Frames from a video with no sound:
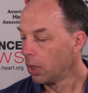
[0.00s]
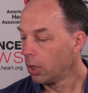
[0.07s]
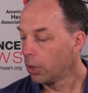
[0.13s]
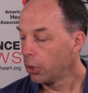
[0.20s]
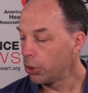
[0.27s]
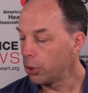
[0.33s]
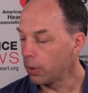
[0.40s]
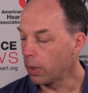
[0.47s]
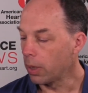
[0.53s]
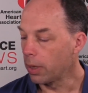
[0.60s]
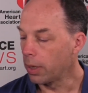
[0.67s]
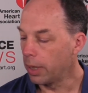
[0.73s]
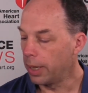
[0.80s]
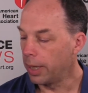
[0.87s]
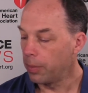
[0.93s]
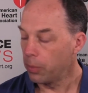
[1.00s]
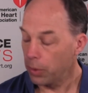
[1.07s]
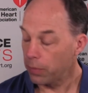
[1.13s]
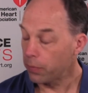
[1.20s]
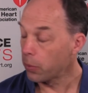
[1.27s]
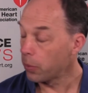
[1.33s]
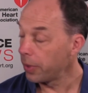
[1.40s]
Sure. Well,
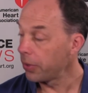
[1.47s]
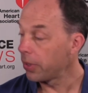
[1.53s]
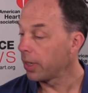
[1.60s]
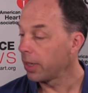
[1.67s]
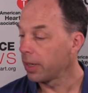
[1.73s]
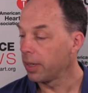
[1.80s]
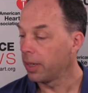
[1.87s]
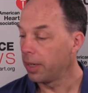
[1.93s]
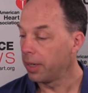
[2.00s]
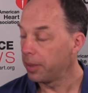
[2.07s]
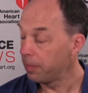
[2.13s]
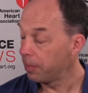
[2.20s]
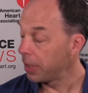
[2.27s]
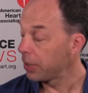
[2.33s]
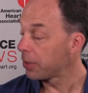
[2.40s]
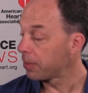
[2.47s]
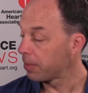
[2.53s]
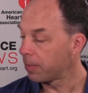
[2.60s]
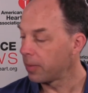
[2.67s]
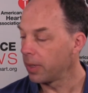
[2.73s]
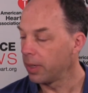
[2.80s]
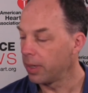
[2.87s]
for one thing, it makes
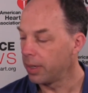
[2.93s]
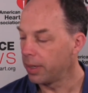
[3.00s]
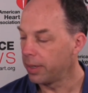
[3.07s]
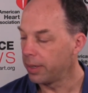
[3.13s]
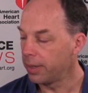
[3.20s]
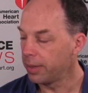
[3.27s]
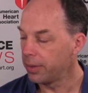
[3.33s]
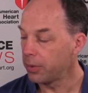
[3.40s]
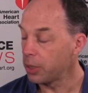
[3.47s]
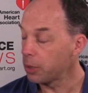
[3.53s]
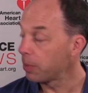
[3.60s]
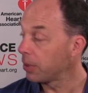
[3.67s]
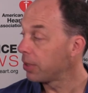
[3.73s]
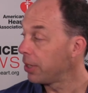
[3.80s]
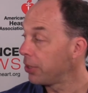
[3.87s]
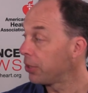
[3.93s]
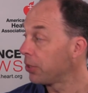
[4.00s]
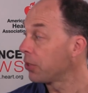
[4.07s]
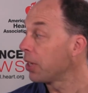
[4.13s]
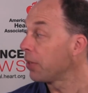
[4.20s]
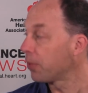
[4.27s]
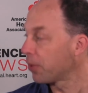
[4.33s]
transplantation
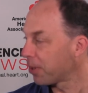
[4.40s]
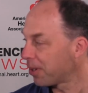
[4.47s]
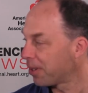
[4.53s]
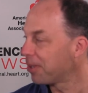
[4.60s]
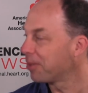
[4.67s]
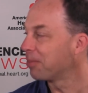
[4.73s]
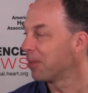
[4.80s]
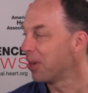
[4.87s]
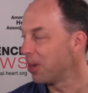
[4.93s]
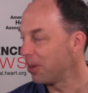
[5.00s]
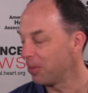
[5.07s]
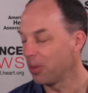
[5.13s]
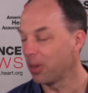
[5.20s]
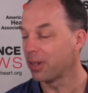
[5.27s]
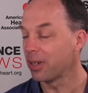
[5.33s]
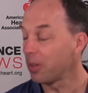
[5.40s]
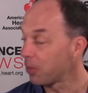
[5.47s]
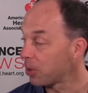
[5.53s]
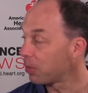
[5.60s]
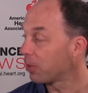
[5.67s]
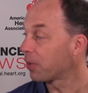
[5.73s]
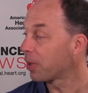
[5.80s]
safer and more
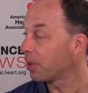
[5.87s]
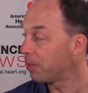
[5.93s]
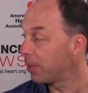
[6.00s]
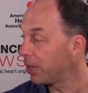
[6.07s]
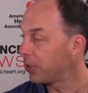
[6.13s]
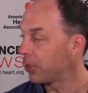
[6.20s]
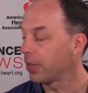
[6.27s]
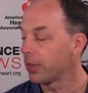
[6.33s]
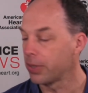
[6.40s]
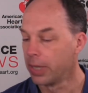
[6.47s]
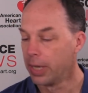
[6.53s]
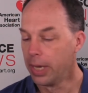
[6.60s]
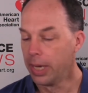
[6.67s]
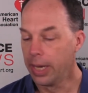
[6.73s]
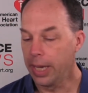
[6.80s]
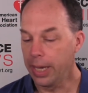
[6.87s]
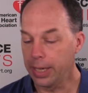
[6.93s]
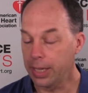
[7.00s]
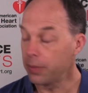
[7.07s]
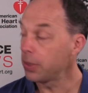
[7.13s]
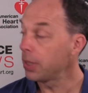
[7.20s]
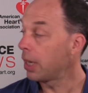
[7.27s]
comfortable for the patients, and it
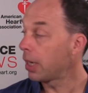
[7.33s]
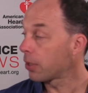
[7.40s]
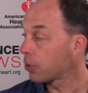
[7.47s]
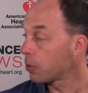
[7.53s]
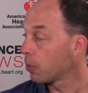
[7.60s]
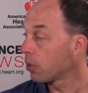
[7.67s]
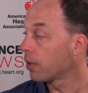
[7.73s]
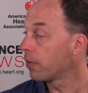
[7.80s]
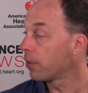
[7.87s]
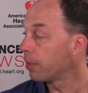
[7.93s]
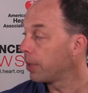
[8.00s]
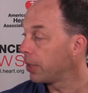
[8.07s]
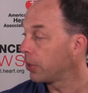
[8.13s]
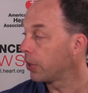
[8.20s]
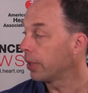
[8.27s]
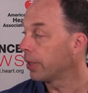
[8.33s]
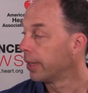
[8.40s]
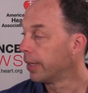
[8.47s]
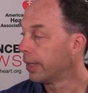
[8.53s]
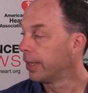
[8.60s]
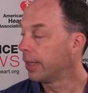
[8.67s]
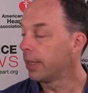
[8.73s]
gives the doctors more information,
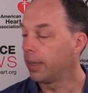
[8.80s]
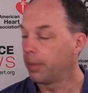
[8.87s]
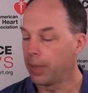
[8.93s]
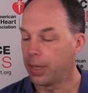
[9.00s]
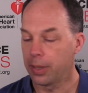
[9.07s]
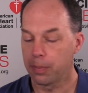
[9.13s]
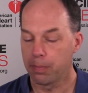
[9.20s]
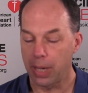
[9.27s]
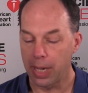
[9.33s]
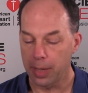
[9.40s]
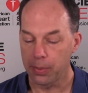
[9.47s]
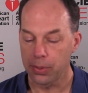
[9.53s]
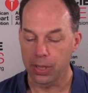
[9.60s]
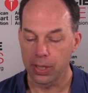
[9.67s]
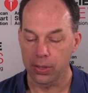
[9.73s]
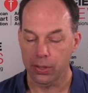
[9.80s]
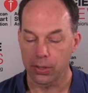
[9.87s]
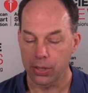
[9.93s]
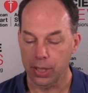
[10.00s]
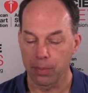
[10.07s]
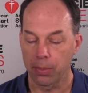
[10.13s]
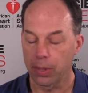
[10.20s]
because biopsies are
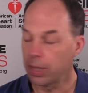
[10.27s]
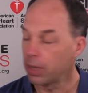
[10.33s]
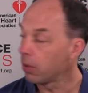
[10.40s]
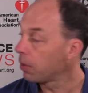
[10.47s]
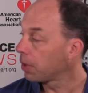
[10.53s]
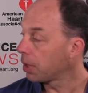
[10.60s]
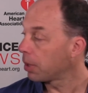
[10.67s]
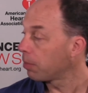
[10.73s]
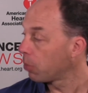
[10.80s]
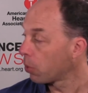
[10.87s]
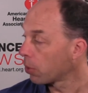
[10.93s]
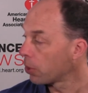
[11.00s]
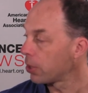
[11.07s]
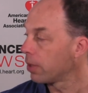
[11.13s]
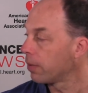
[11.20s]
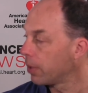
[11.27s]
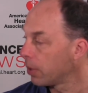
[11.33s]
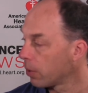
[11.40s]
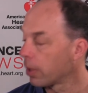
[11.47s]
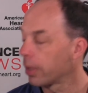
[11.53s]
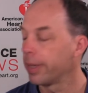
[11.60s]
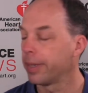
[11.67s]
sampling only a portion of the
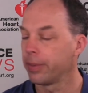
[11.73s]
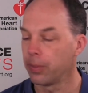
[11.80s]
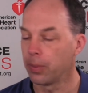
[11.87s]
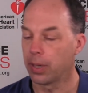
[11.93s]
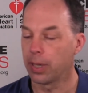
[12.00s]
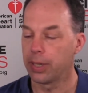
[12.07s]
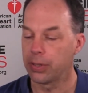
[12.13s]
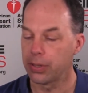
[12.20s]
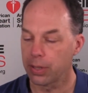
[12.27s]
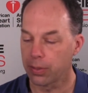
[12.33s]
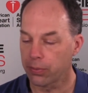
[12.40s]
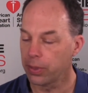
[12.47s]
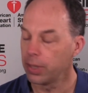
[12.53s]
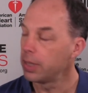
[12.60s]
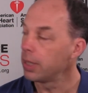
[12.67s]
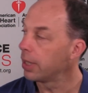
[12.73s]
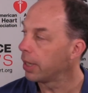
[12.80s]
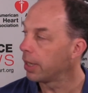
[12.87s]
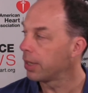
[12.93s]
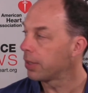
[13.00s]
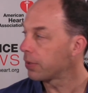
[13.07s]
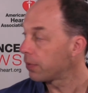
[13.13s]
organ, whereas cell-free
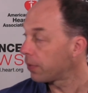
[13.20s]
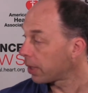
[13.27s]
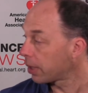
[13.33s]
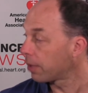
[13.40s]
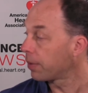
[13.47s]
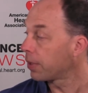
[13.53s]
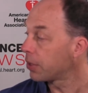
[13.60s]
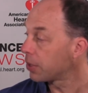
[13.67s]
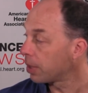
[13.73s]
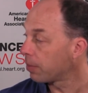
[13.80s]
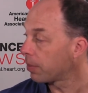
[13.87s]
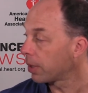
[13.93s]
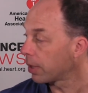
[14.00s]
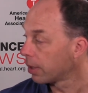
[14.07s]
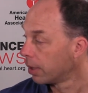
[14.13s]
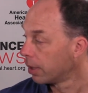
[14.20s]
DNA is effectively sampling